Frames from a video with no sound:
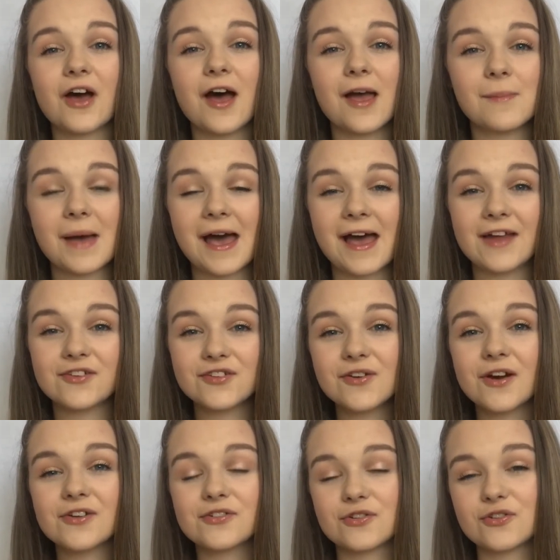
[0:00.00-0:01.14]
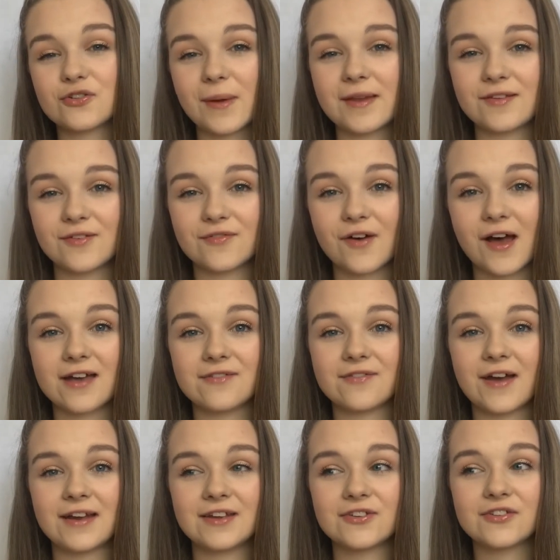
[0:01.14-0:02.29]
I'm at 225
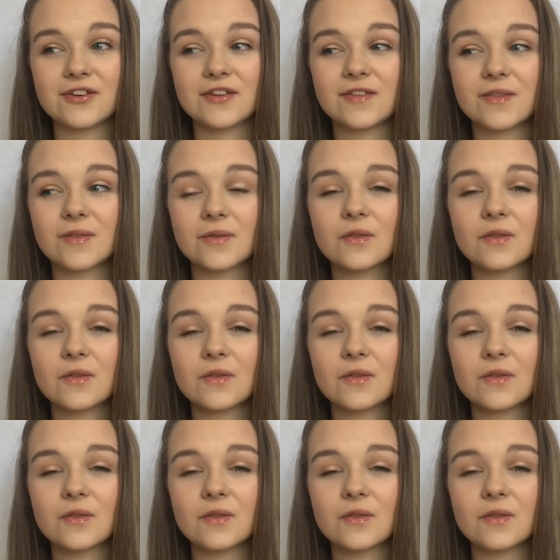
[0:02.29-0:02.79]
and it's just